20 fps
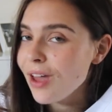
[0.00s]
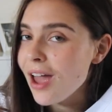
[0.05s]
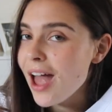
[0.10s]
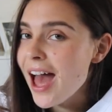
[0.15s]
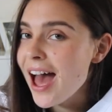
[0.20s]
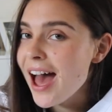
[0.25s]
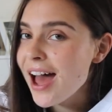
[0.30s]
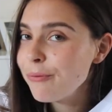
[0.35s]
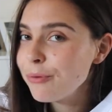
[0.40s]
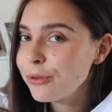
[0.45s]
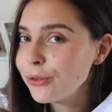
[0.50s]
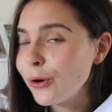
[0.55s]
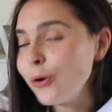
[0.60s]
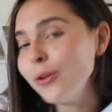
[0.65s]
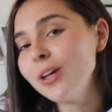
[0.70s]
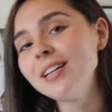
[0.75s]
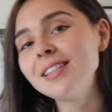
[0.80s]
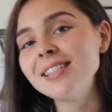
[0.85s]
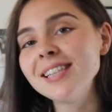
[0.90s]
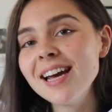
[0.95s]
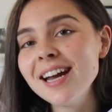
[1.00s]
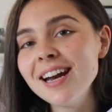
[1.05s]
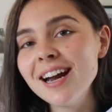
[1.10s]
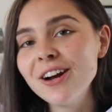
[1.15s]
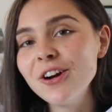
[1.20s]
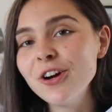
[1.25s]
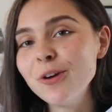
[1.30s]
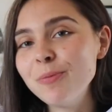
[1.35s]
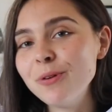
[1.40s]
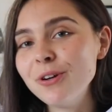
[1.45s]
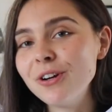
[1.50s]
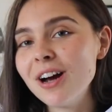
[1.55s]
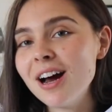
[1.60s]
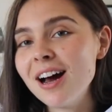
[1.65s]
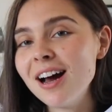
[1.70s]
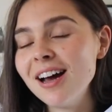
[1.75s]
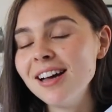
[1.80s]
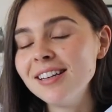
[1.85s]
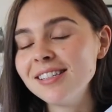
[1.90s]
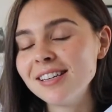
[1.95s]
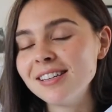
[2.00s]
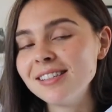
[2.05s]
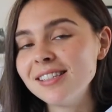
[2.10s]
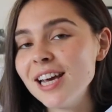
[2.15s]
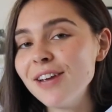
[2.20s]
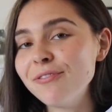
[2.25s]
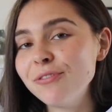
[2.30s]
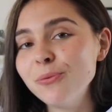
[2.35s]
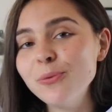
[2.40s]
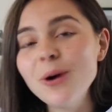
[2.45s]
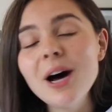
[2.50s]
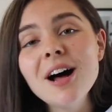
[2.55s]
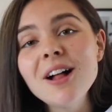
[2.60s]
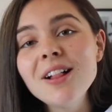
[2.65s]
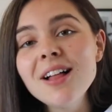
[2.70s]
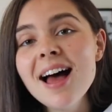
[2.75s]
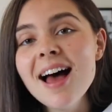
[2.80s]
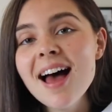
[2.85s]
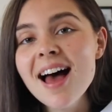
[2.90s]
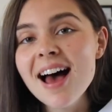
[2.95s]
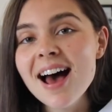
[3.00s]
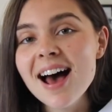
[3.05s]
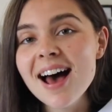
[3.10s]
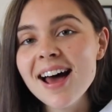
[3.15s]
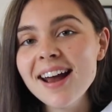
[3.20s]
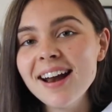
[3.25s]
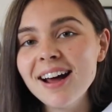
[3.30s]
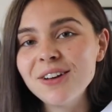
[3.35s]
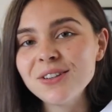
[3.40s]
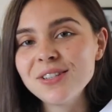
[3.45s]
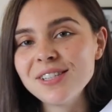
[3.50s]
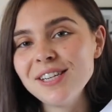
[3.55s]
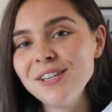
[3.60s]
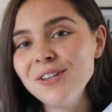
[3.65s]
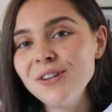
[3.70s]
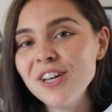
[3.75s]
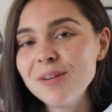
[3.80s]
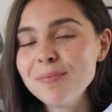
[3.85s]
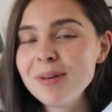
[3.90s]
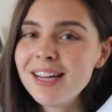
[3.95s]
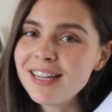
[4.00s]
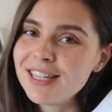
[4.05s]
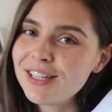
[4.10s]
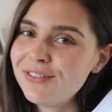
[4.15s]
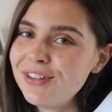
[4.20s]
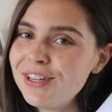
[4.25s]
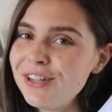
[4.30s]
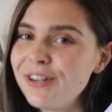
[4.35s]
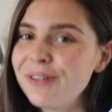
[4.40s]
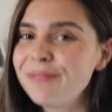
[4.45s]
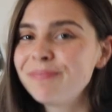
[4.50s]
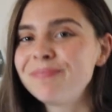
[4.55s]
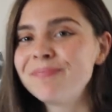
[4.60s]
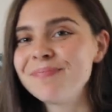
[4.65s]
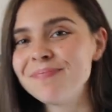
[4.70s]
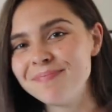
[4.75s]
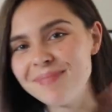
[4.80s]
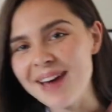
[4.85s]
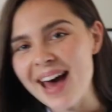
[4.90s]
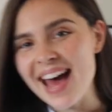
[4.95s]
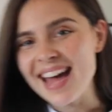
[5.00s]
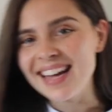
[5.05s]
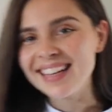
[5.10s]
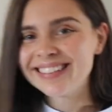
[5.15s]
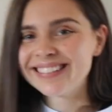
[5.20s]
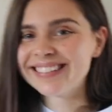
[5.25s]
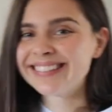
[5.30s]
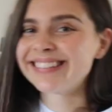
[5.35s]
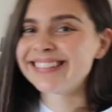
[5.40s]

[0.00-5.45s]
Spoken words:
And with all that said, I hope you guys are safe and well, and I'll see you in my next video. Bye!